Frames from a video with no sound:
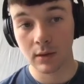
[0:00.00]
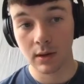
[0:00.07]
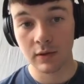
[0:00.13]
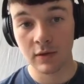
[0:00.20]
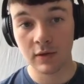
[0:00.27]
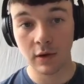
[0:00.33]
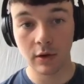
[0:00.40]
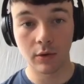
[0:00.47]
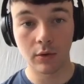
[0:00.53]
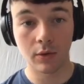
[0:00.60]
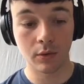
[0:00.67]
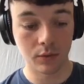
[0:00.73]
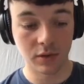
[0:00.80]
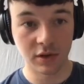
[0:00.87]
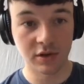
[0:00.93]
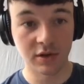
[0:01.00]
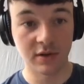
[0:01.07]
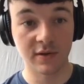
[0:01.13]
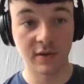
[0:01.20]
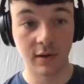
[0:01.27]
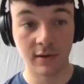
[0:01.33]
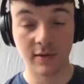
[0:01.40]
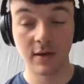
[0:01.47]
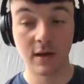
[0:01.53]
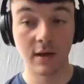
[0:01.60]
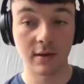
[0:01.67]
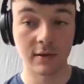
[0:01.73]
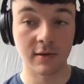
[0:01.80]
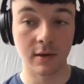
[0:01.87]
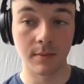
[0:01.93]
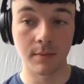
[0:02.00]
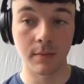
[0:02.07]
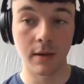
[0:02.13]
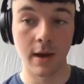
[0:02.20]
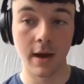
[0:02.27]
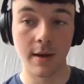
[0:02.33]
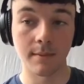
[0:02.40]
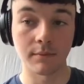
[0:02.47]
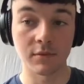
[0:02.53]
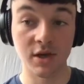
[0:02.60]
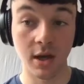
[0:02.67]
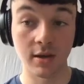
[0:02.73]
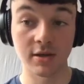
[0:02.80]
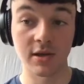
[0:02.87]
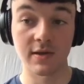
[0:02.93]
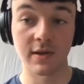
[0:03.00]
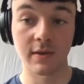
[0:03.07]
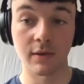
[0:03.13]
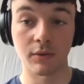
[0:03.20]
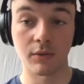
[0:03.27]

So we should start seeing some changes in the